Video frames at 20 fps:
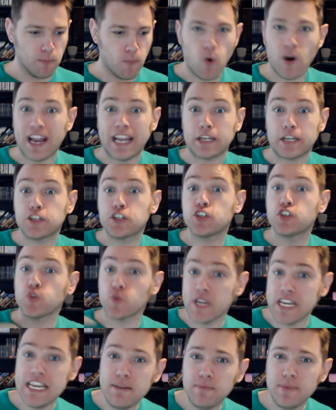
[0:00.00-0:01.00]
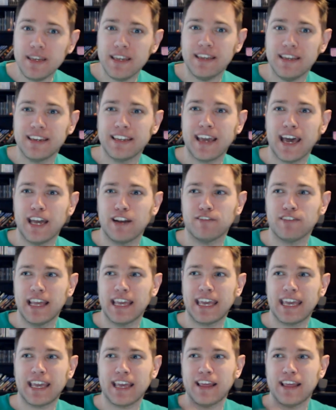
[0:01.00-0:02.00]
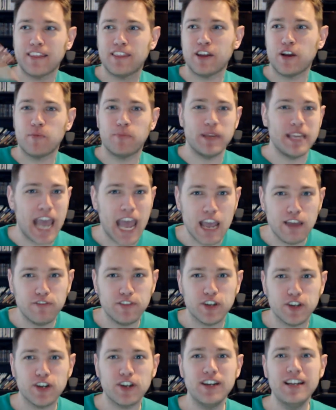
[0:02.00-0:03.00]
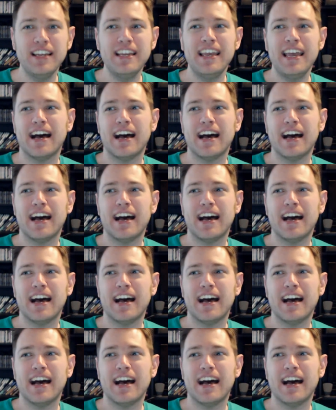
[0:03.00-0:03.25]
more extreme in kind of like their behavior,